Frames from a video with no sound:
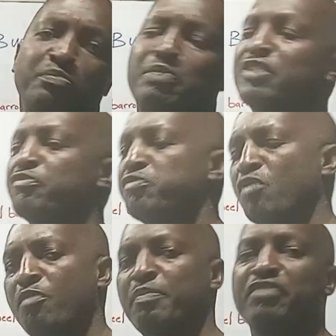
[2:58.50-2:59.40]
part
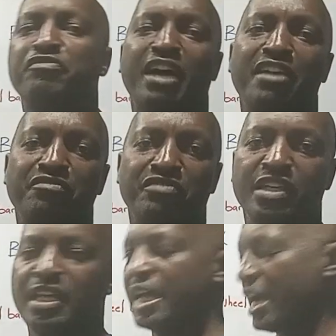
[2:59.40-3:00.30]
4, part 5,
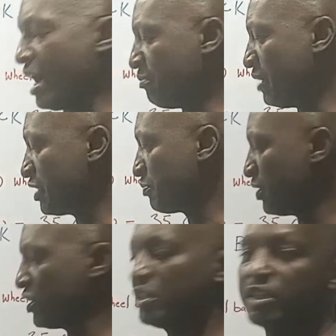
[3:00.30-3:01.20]
I might
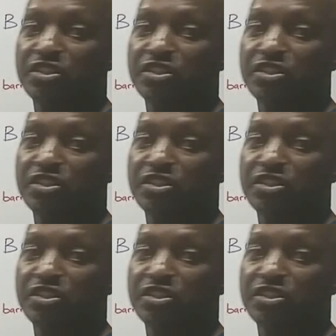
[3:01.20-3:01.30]
be